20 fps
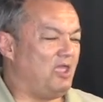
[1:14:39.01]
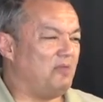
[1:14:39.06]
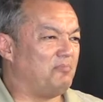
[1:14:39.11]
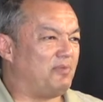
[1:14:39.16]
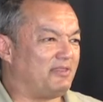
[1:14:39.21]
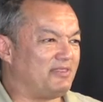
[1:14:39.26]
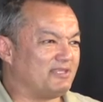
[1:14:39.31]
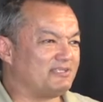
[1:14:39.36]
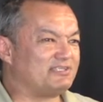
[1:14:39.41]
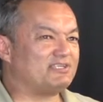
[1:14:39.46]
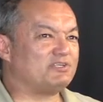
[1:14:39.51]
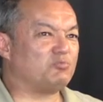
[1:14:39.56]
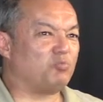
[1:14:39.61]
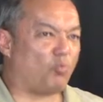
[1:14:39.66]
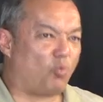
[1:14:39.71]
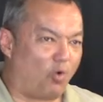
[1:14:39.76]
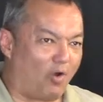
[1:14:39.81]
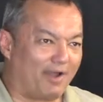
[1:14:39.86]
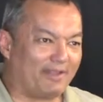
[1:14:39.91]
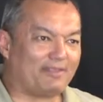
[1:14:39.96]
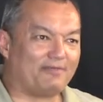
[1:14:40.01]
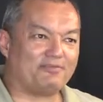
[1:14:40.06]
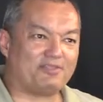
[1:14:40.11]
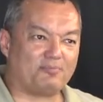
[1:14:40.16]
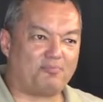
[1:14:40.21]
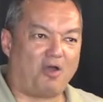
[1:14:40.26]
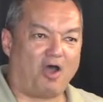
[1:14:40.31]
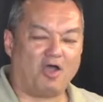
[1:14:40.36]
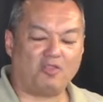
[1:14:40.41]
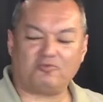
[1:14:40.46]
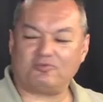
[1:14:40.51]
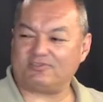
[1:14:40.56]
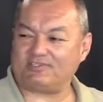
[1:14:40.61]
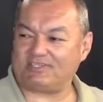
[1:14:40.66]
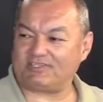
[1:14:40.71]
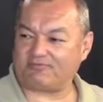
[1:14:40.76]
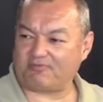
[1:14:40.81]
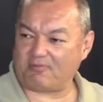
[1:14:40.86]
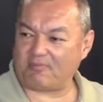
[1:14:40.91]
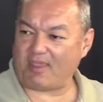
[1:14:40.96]
But this is one of the
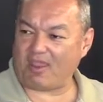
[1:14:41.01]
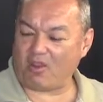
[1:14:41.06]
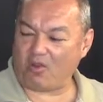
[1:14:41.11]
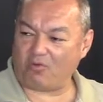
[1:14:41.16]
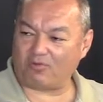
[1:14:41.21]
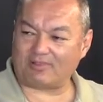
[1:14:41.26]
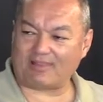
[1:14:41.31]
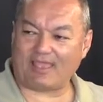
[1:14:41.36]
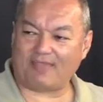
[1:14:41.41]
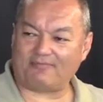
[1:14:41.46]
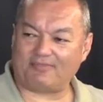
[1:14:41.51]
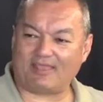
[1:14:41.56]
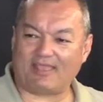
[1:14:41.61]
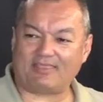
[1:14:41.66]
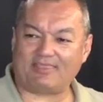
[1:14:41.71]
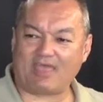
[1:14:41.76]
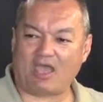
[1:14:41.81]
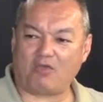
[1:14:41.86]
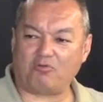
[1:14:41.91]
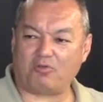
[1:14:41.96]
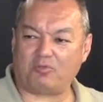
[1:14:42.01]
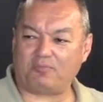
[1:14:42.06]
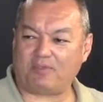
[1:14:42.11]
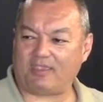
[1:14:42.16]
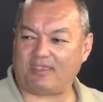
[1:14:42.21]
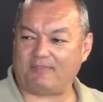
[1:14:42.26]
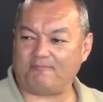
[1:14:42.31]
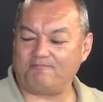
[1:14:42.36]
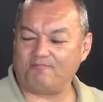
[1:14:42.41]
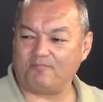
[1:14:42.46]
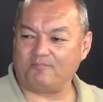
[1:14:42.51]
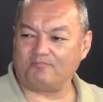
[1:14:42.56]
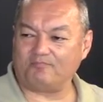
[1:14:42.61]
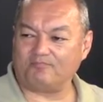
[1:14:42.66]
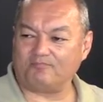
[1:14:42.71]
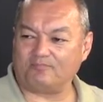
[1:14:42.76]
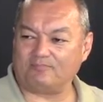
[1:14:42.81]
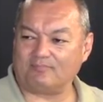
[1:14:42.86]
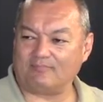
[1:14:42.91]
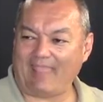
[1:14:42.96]
ponderances for my own life that I thought would be
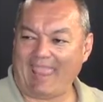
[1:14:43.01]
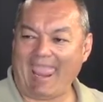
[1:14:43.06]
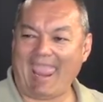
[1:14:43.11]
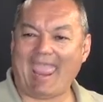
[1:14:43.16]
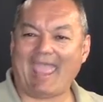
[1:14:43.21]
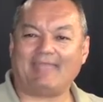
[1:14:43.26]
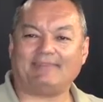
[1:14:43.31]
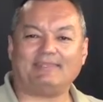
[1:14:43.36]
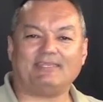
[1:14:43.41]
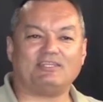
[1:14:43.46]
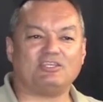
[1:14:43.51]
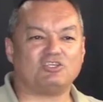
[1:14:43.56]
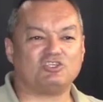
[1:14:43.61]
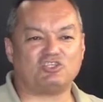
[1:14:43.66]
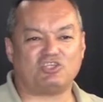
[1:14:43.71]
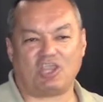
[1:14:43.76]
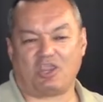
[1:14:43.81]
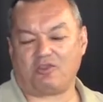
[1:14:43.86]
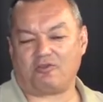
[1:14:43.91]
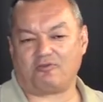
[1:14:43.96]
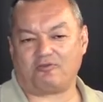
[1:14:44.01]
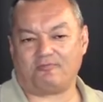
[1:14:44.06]
handy to share,